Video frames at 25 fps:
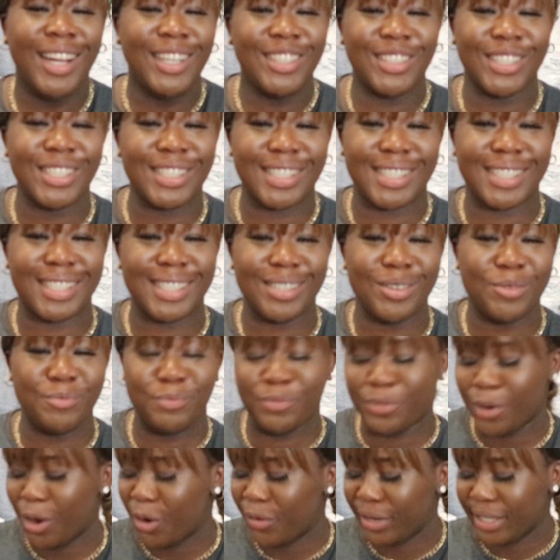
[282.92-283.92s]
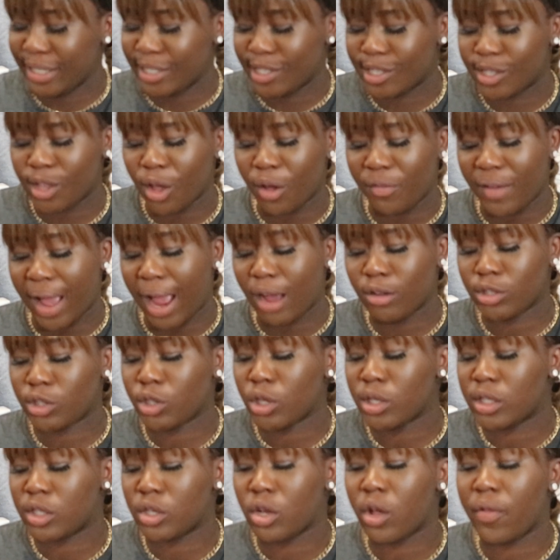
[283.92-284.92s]
just boring stuff i
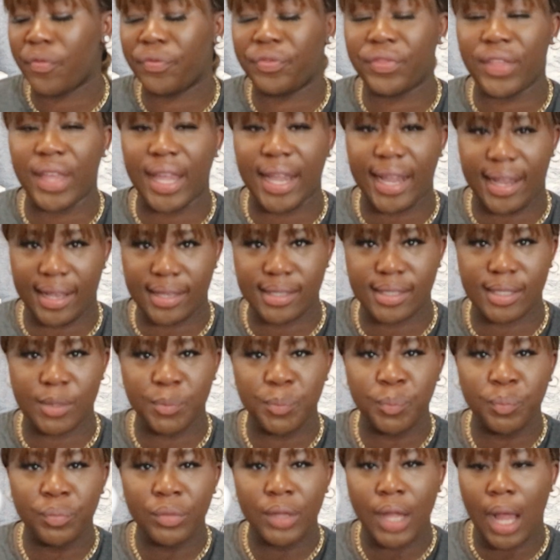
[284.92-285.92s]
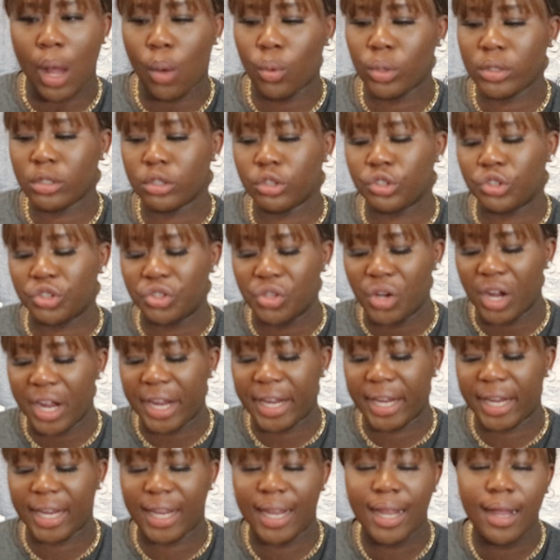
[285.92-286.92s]
also saw this i want to
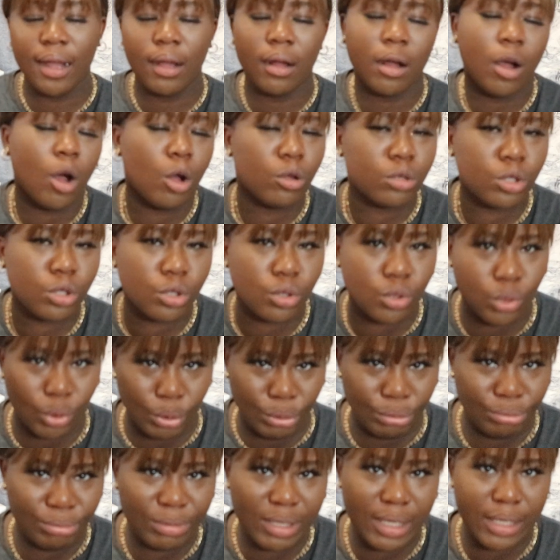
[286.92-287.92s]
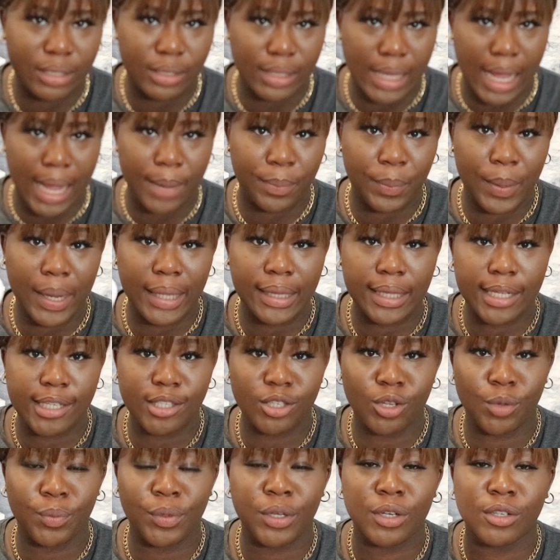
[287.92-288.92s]
try it also this i picked
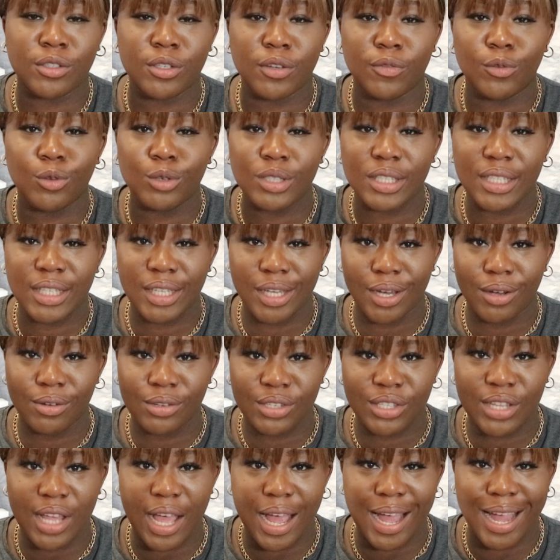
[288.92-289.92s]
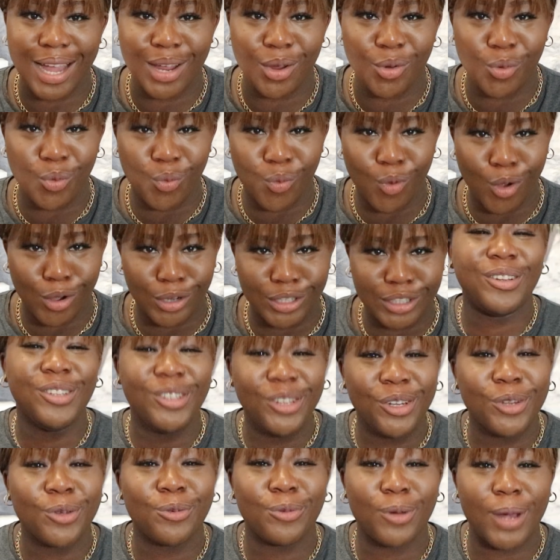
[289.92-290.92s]
this up because of those girls that i won
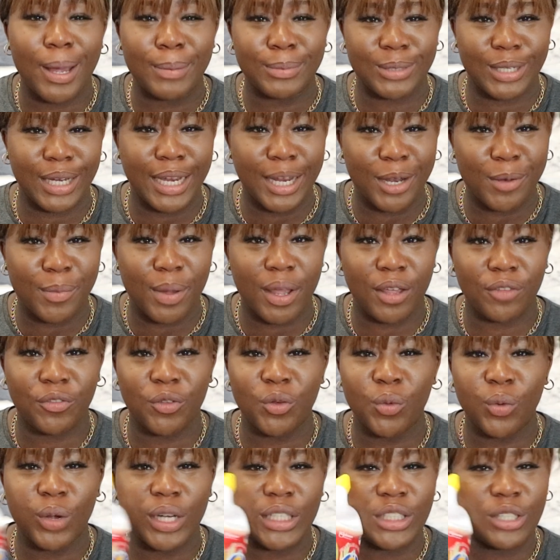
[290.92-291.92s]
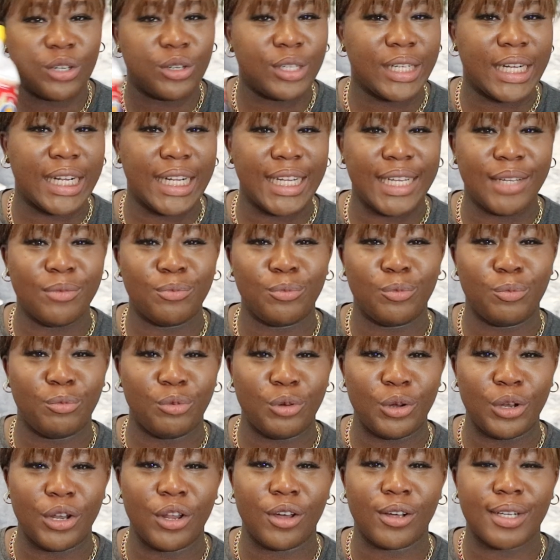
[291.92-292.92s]
you know what i'm talking about if you watch all the clean
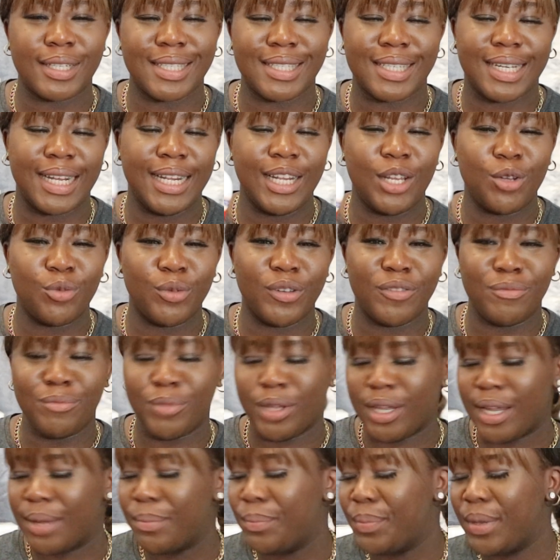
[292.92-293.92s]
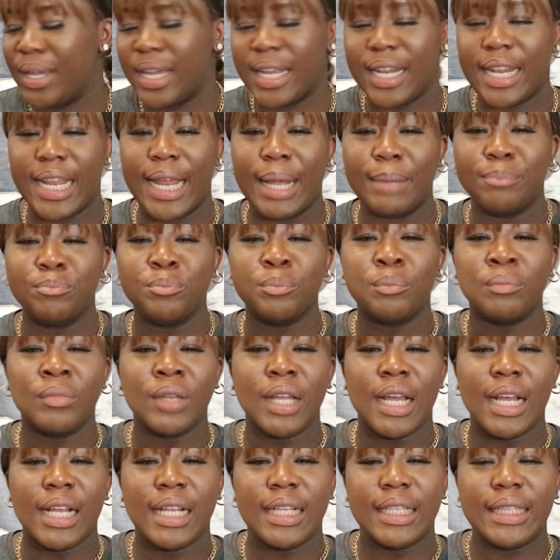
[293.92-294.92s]
products clean with me and be in here
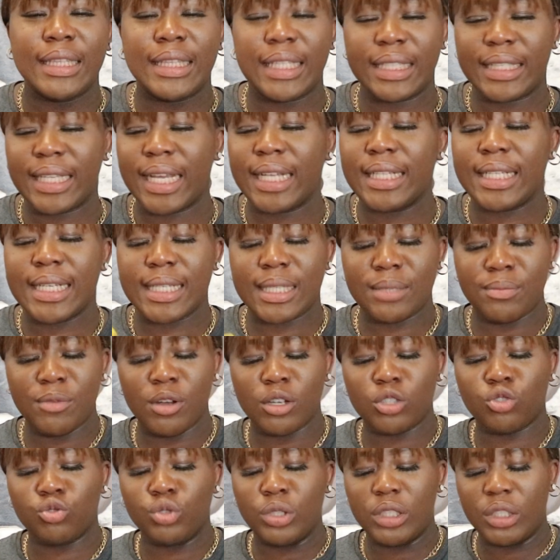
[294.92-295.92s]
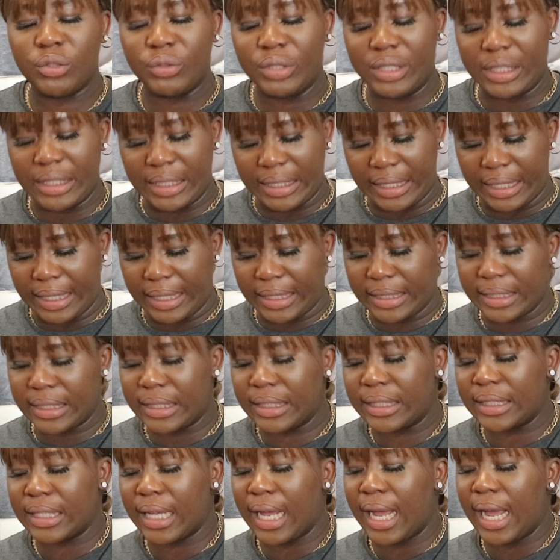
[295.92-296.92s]
they said this smells really really
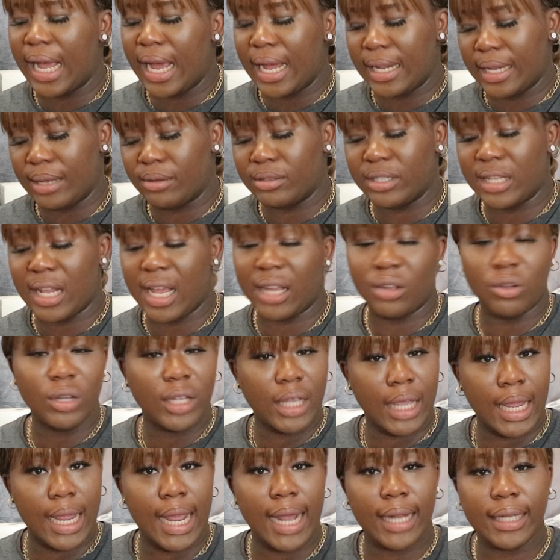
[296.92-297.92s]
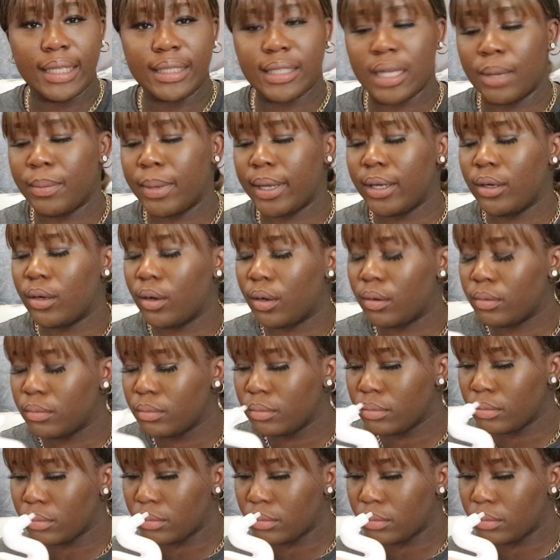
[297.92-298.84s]
nice and i was like okay anytime i go